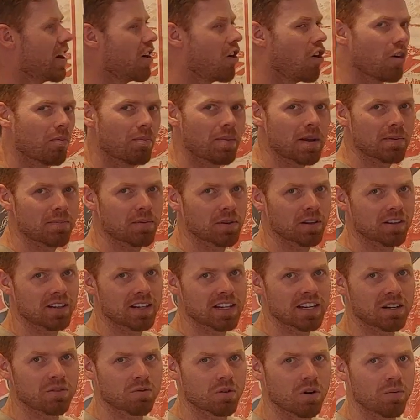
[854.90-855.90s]
that all people
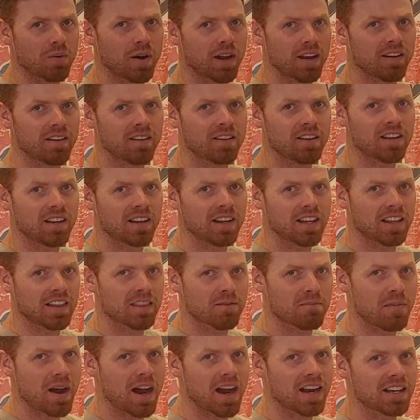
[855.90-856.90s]
are equal, when in
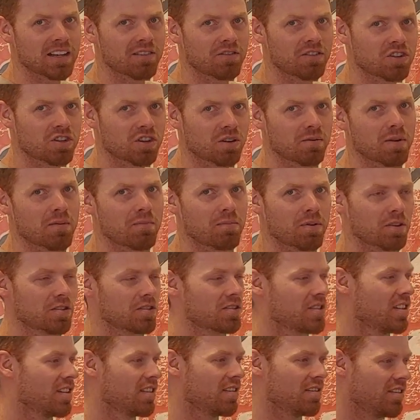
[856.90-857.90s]
the mind of a German
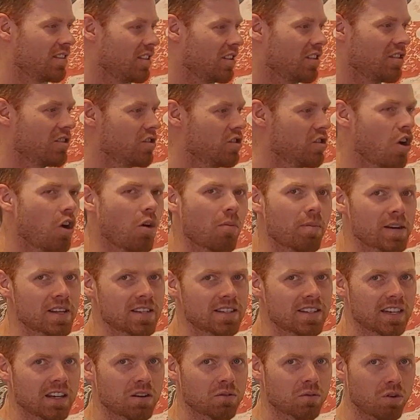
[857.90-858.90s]
person,
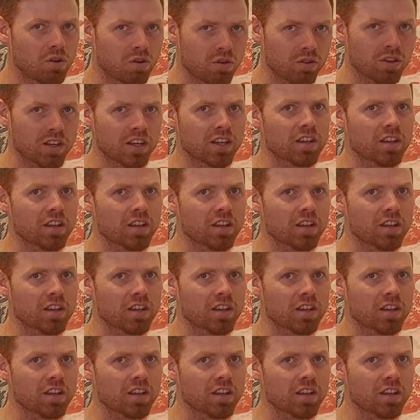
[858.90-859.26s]
nobody's equal.